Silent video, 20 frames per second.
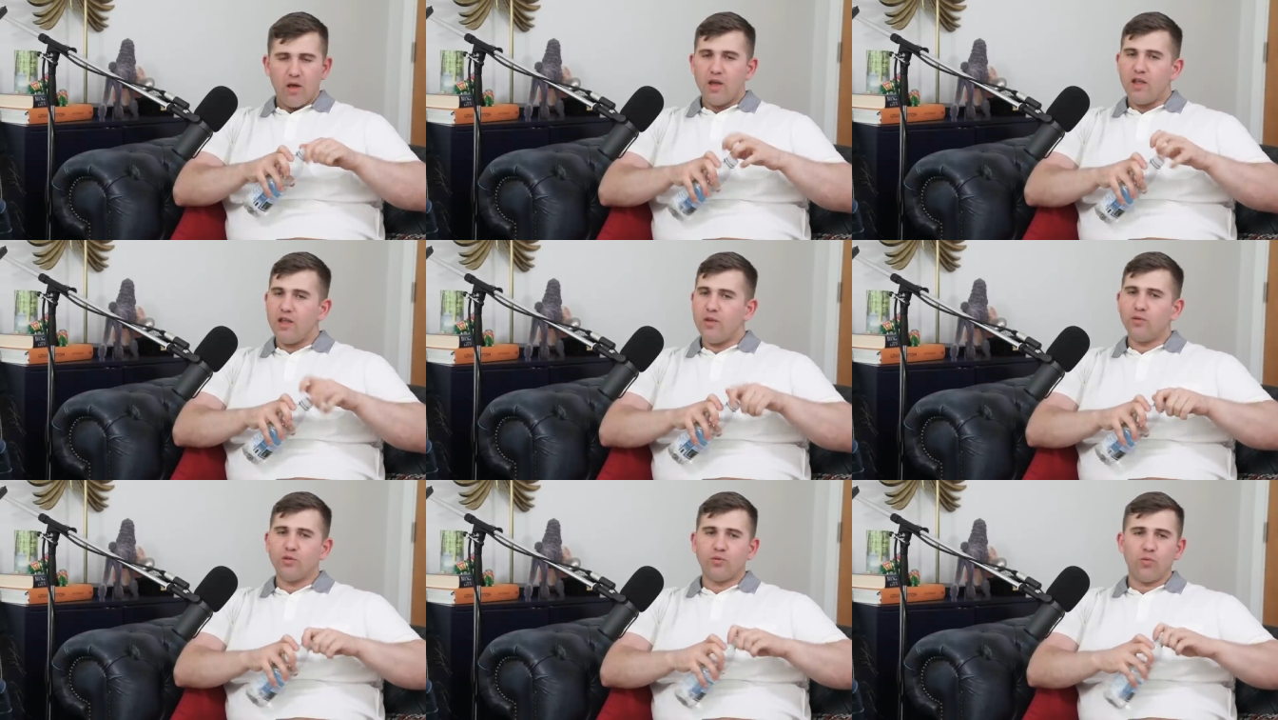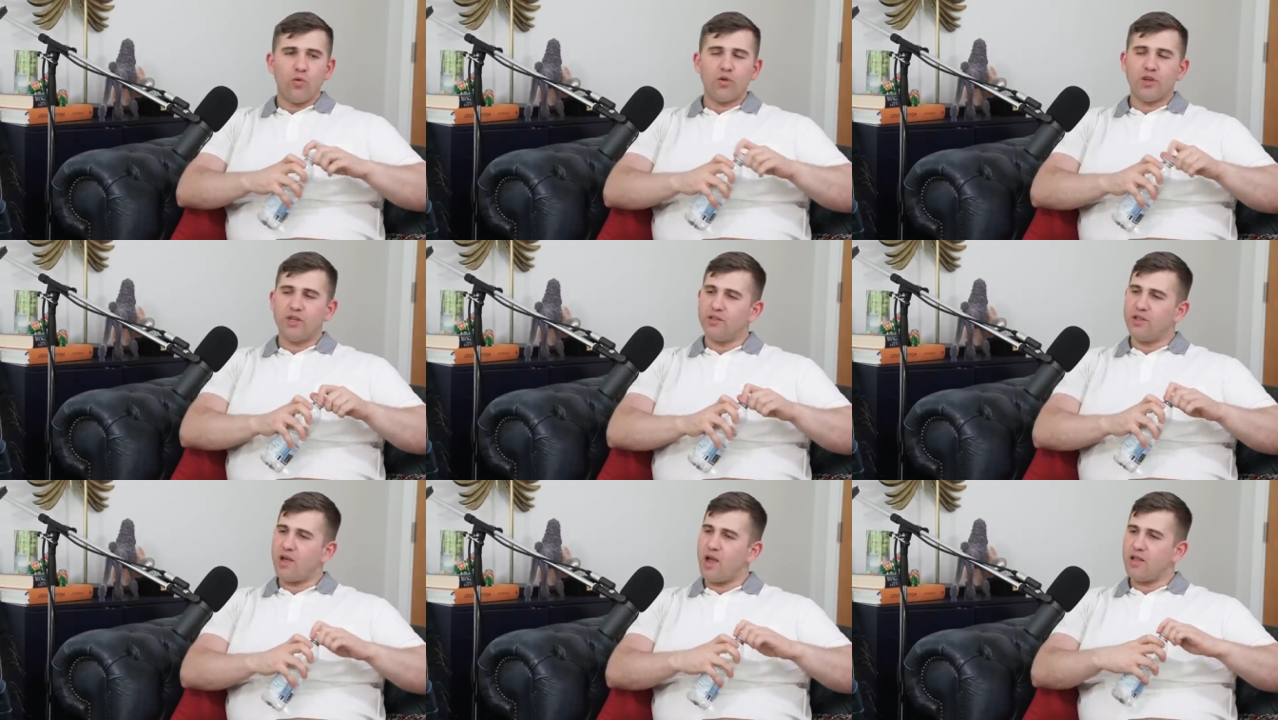He was
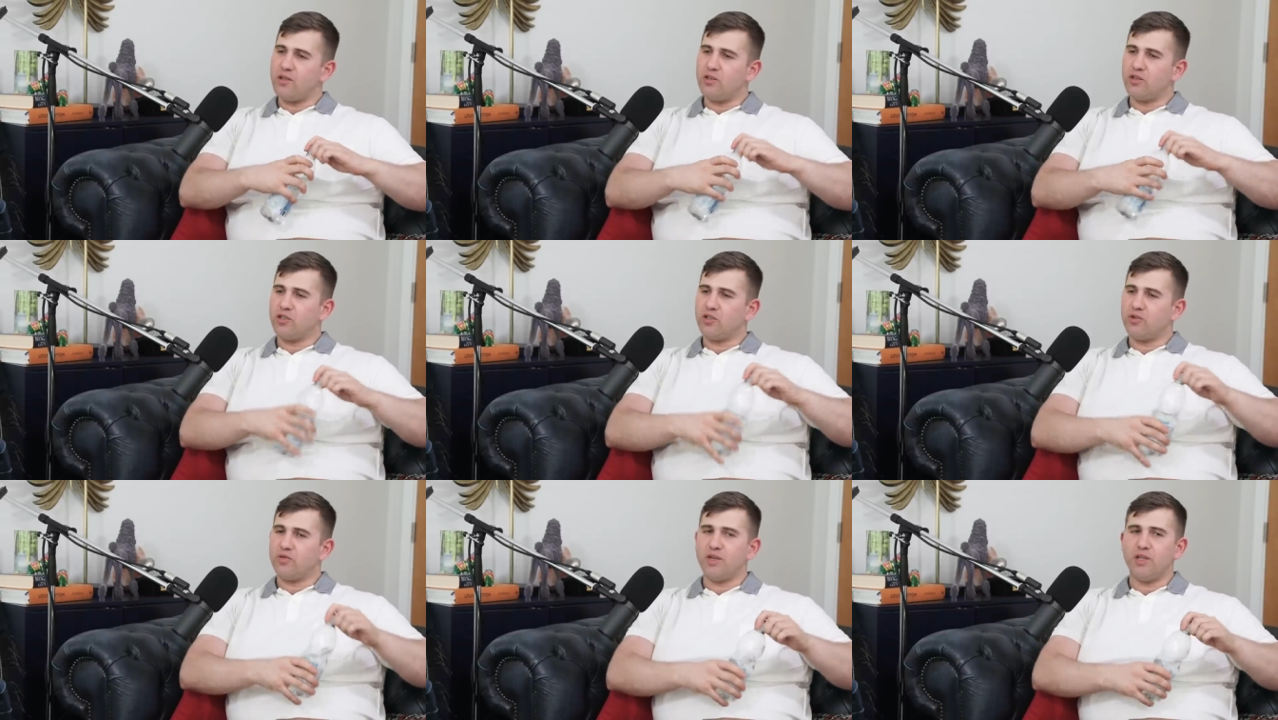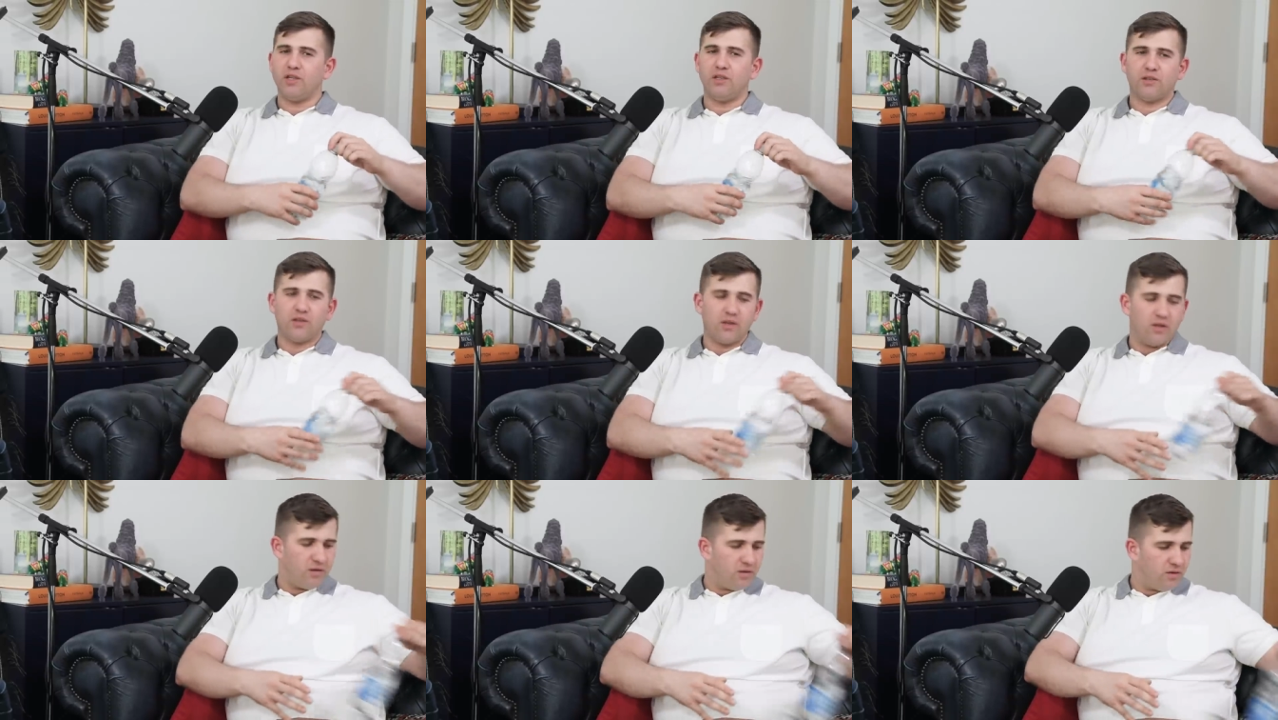walking down the
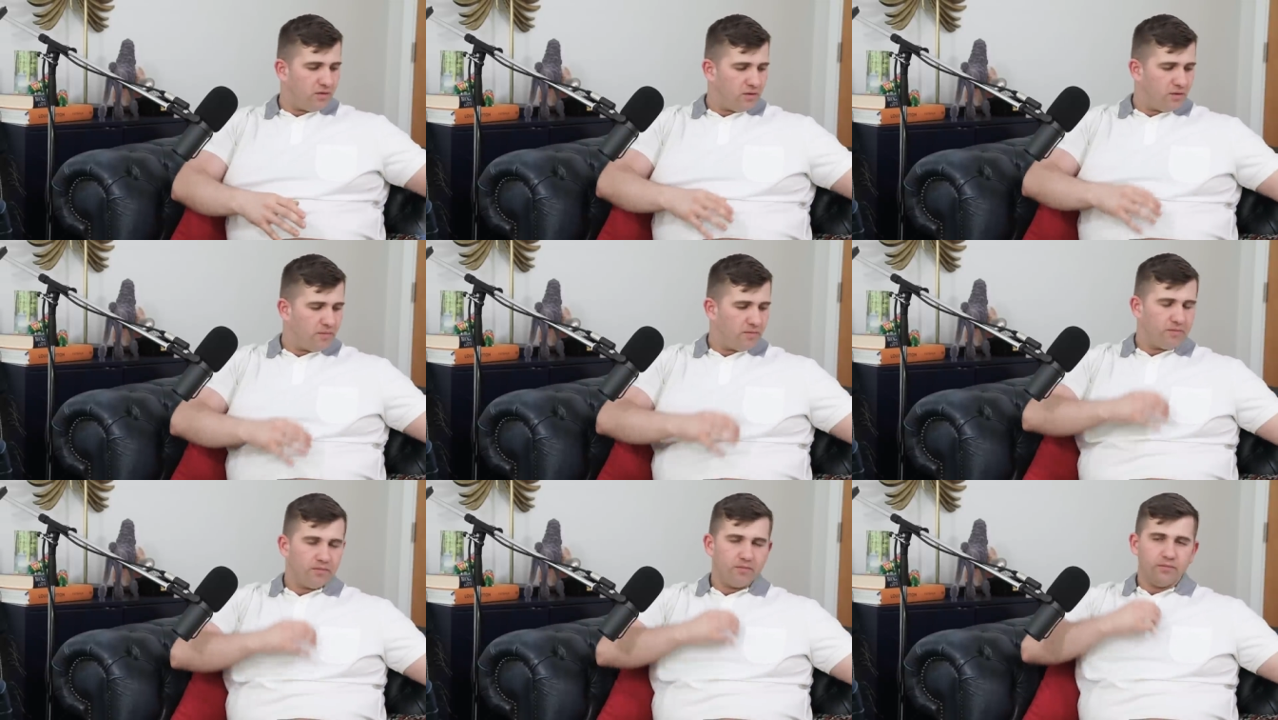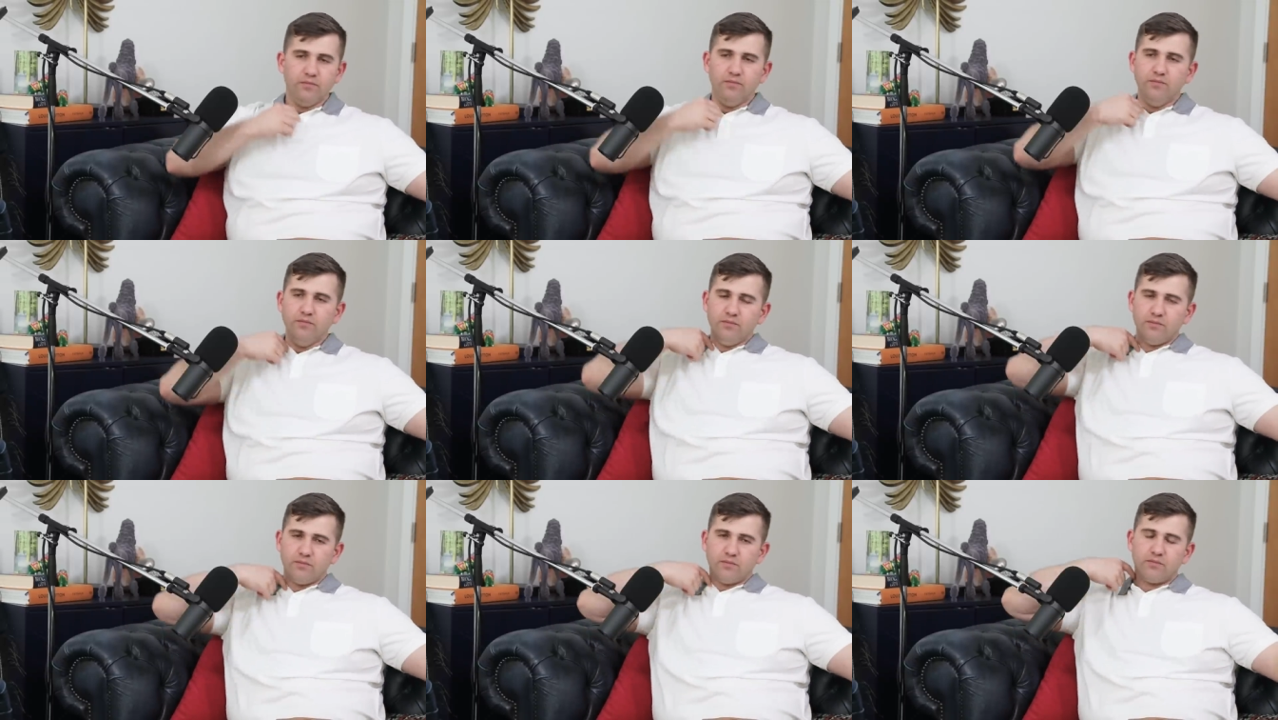street and
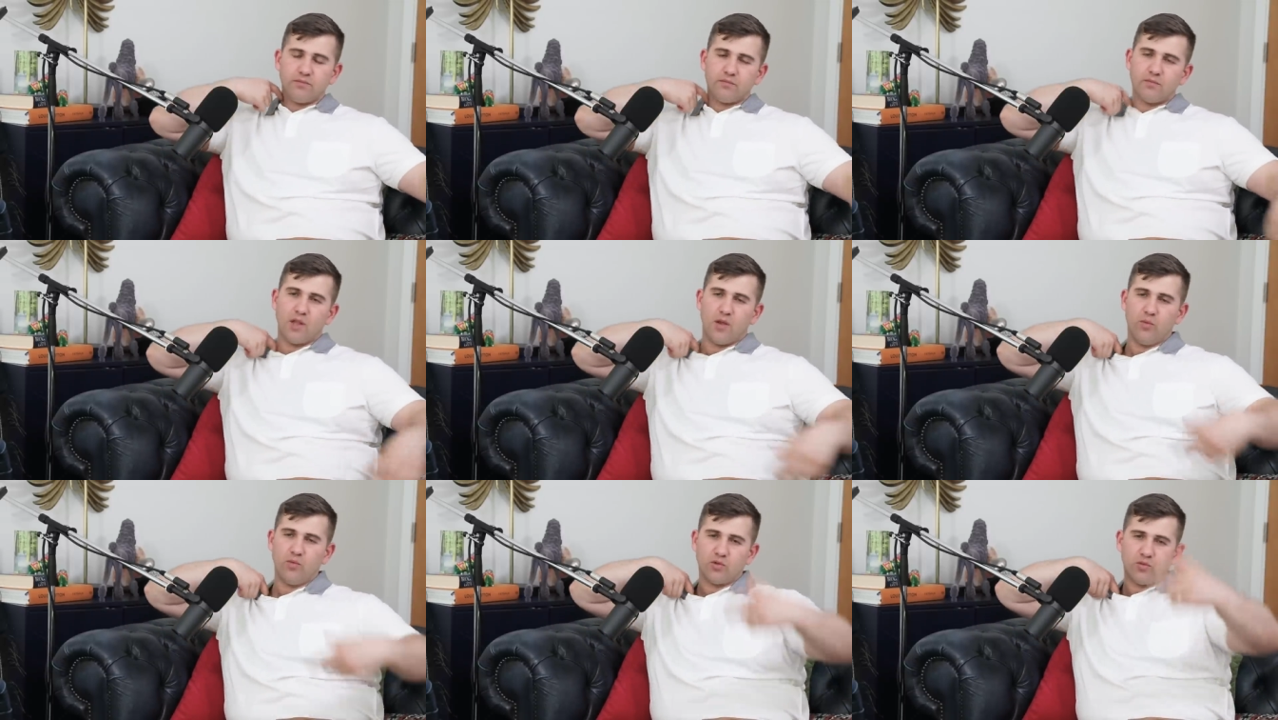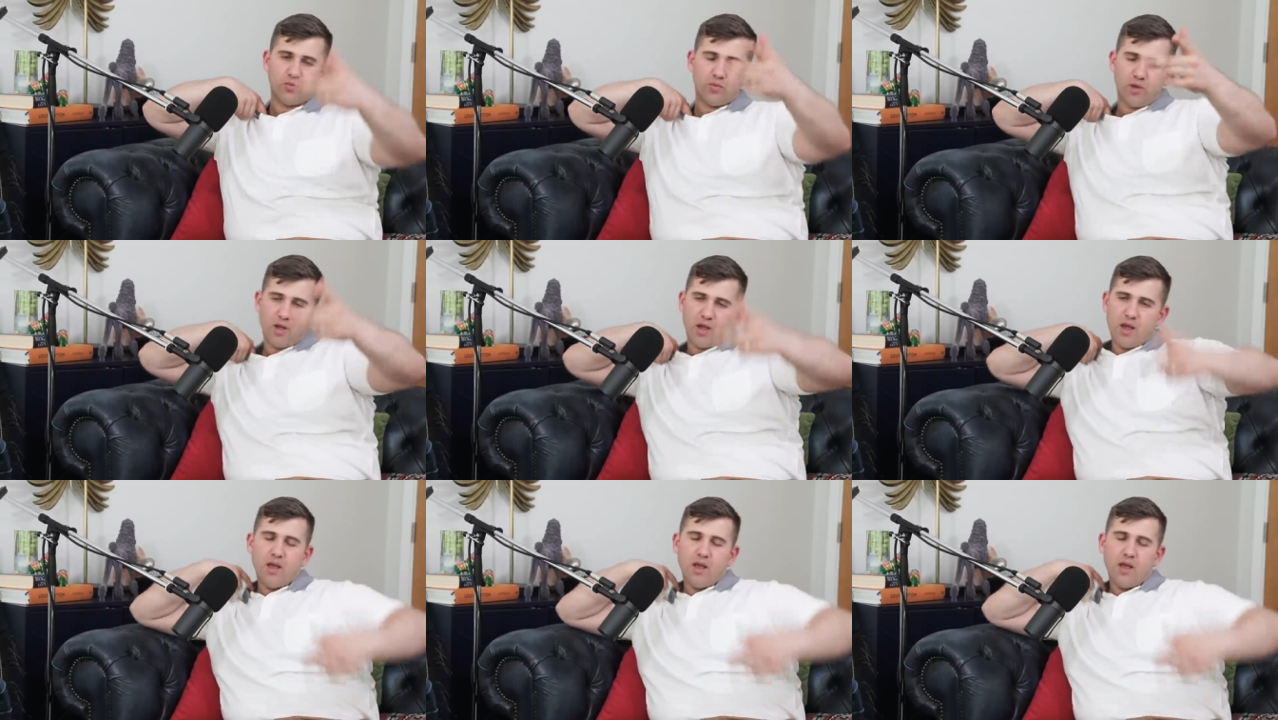it was...